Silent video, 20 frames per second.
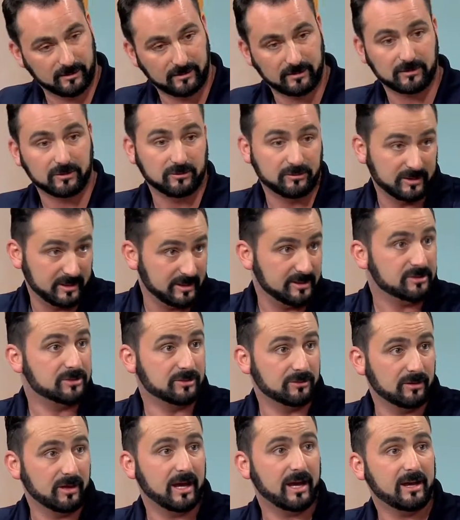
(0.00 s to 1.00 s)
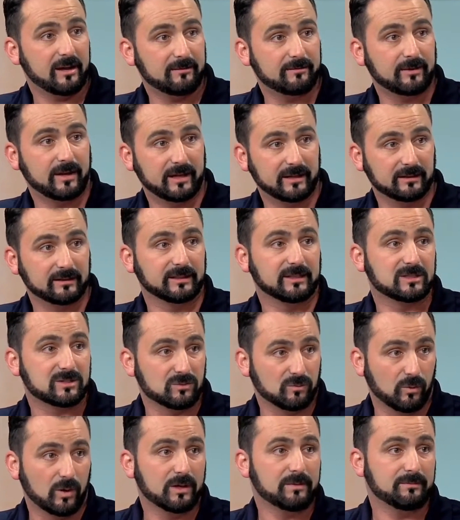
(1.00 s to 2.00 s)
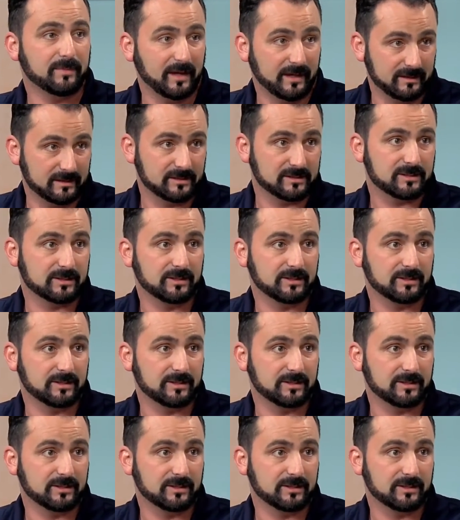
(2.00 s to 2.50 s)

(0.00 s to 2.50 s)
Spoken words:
you need to have at least one maintenance a